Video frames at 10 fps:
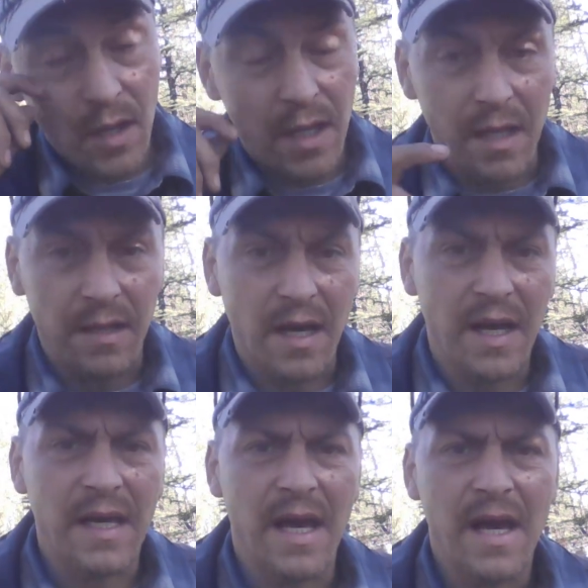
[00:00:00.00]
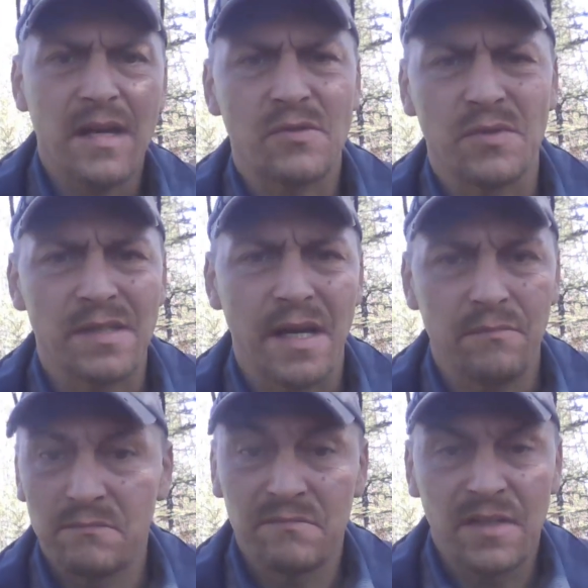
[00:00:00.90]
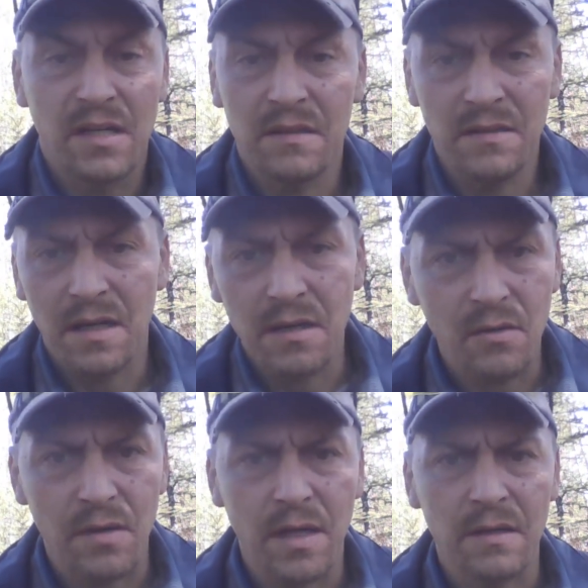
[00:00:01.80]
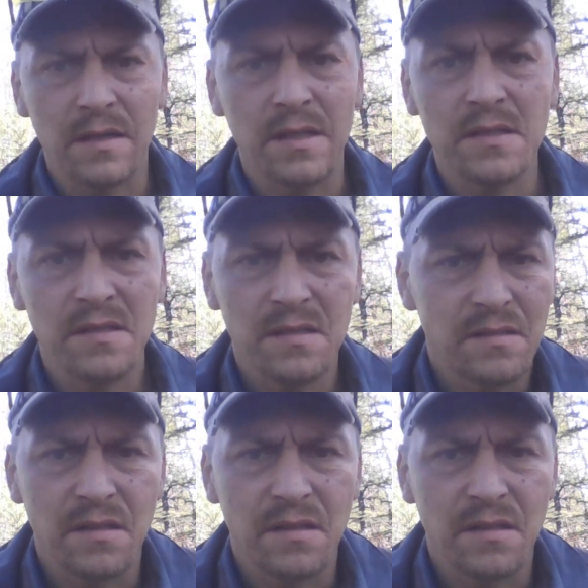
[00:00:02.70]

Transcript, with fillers: And the guy he asked was like, "No, I ain't going out in this.